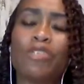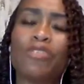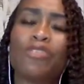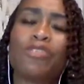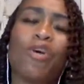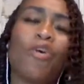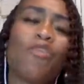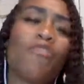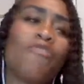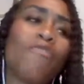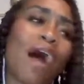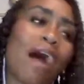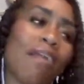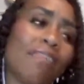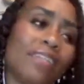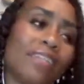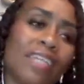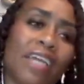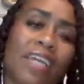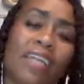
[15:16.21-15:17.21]
so
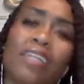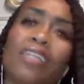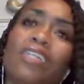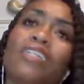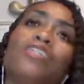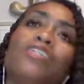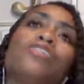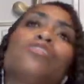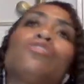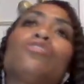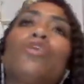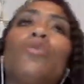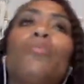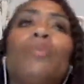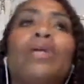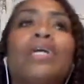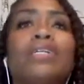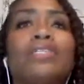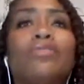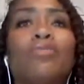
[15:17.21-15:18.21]
validated, and just
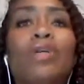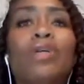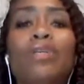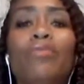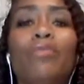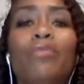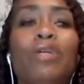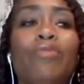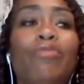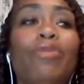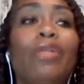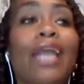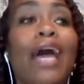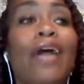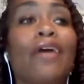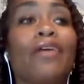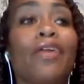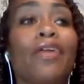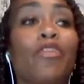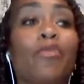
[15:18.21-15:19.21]
so, because we
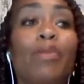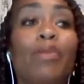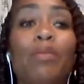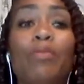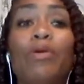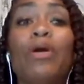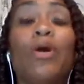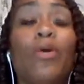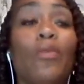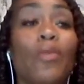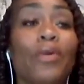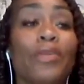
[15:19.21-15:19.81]
rely on other people.